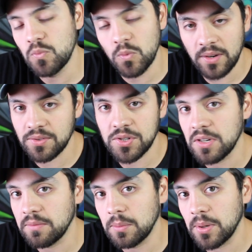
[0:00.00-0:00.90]
Whenever
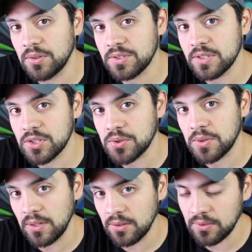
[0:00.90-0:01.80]
GW posts a
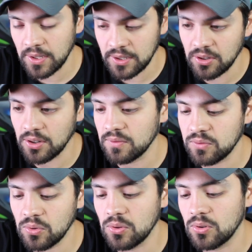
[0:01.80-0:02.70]
trailer for like Dawn
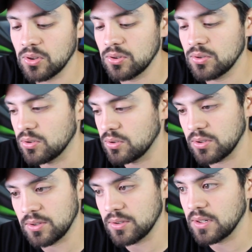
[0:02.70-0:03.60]
of War
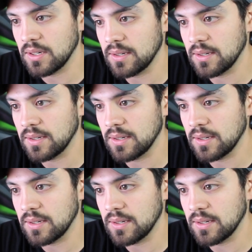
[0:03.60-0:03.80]
or